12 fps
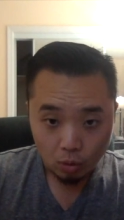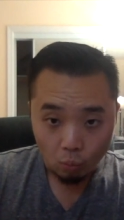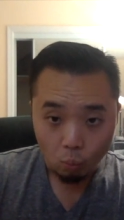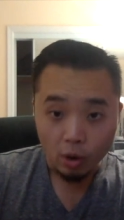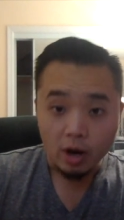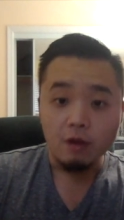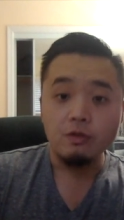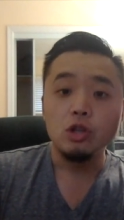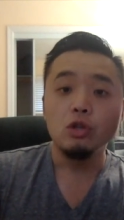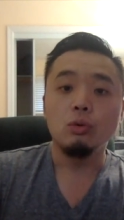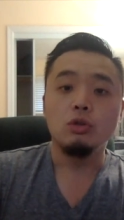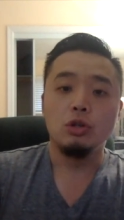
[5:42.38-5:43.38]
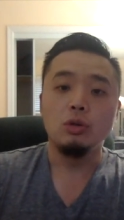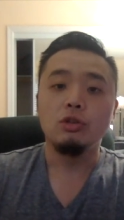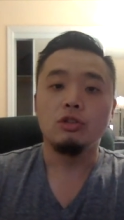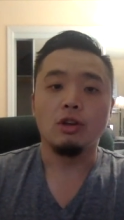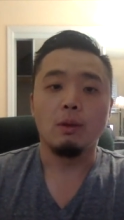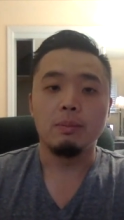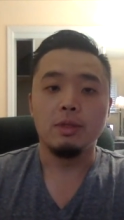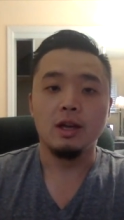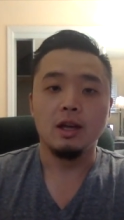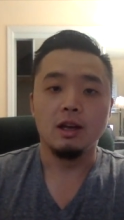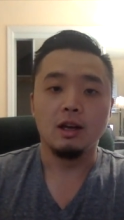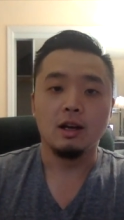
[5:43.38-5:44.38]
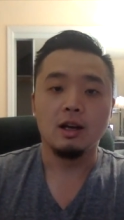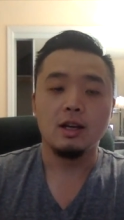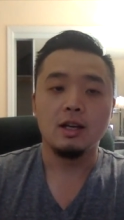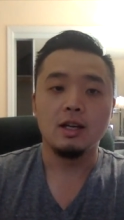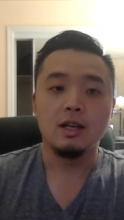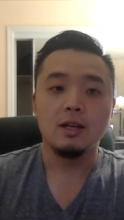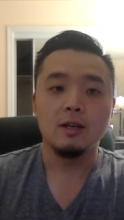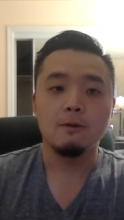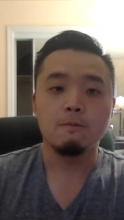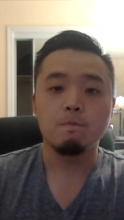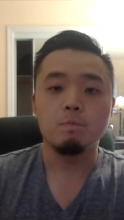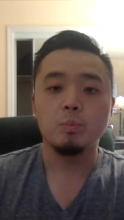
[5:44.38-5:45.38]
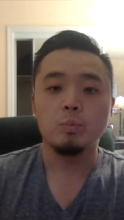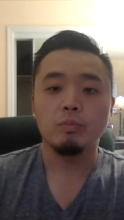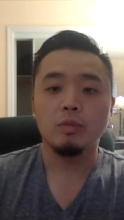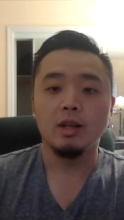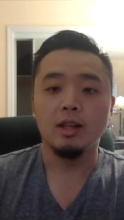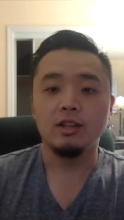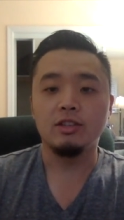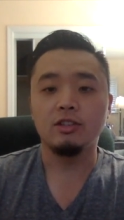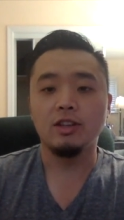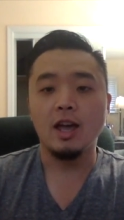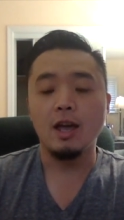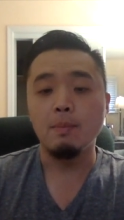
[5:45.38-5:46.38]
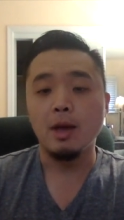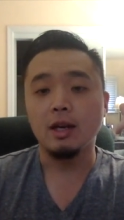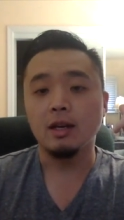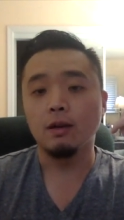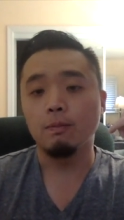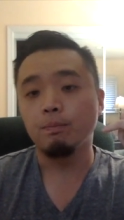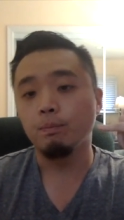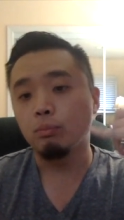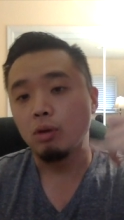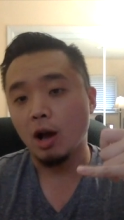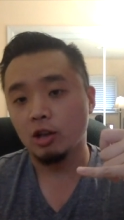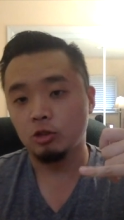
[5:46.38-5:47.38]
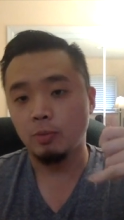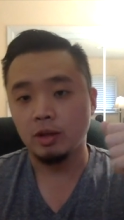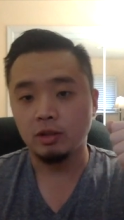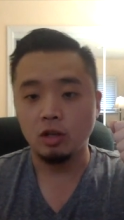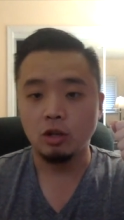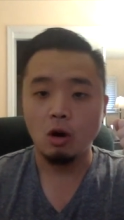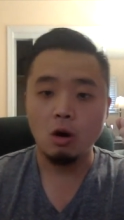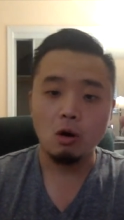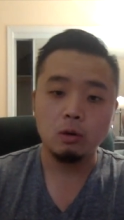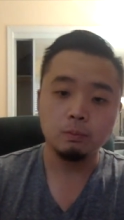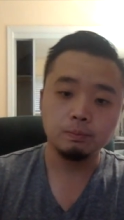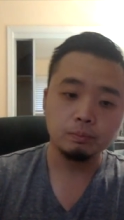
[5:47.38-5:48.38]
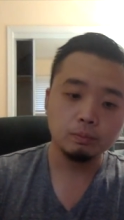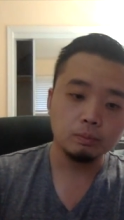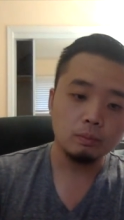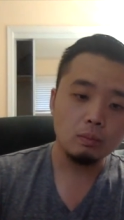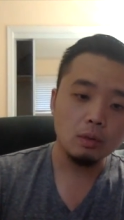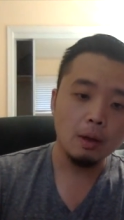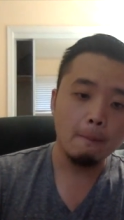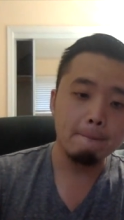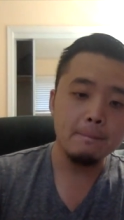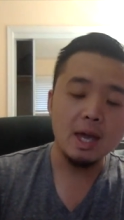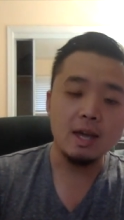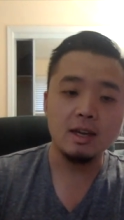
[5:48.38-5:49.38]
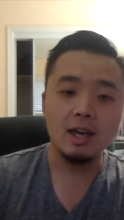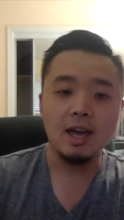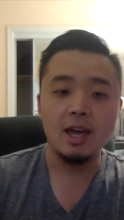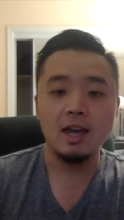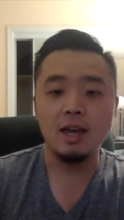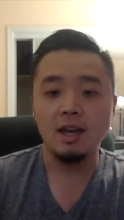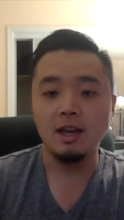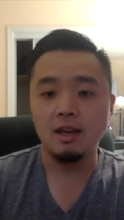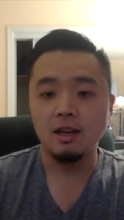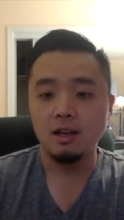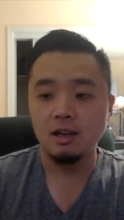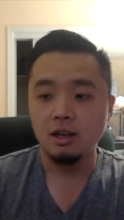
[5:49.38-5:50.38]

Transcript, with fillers: whenever you do something, let's say make a prospecting call, make a